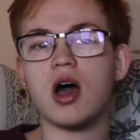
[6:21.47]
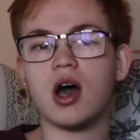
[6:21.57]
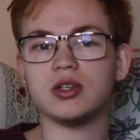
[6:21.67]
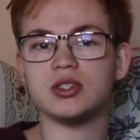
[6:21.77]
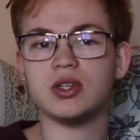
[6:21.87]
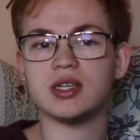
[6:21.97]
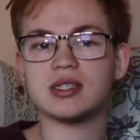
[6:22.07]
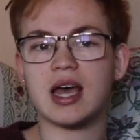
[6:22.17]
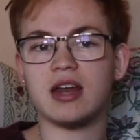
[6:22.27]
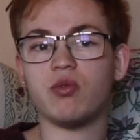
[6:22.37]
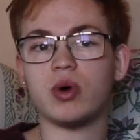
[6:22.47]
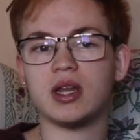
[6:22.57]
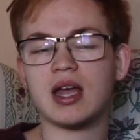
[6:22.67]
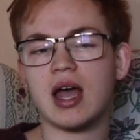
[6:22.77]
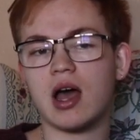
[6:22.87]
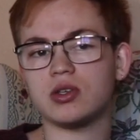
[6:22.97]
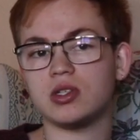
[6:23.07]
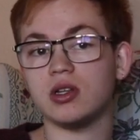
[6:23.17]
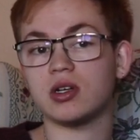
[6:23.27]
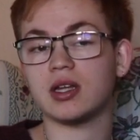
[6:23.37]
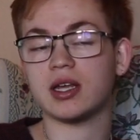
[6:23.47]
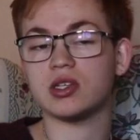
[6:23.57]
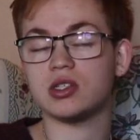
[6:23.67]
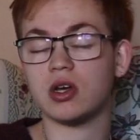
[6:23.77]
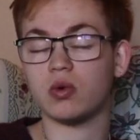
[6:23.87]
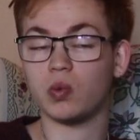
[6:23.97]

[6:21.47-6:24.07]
onto the side of one of the house to look like a stone